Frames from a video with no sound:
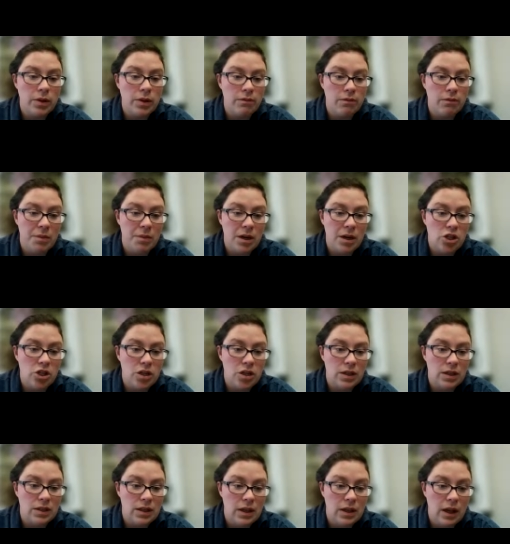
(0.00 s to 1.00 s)
information
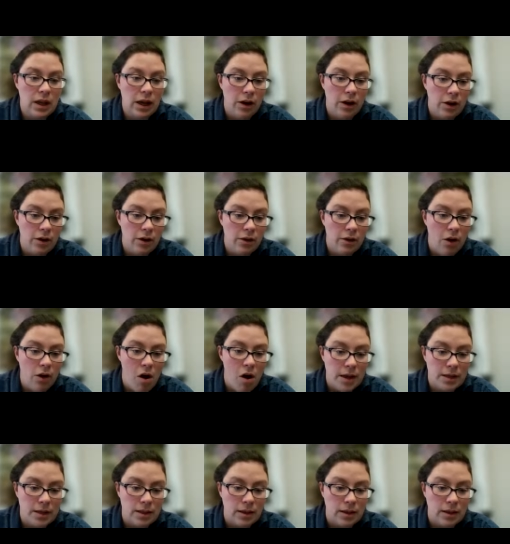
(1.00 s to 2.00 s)
is in here.
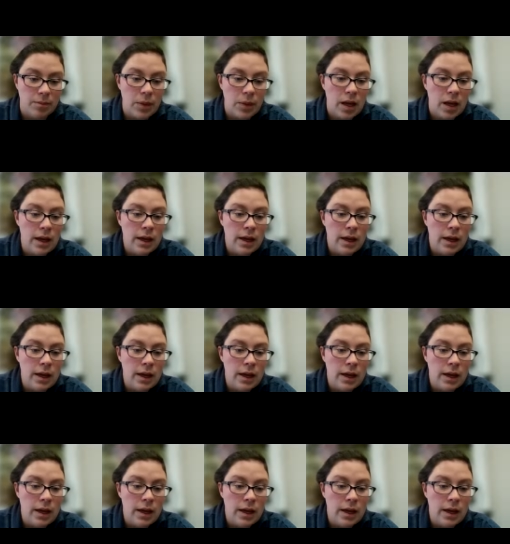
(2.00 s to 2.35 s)
Awesome.